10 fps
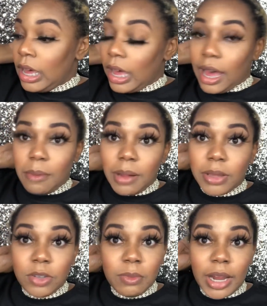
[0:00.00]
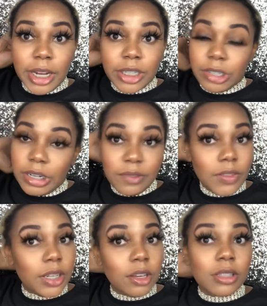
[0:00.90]
I'll probably do my hair straight in
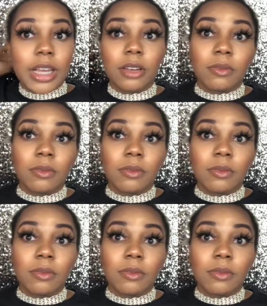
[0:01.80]
video like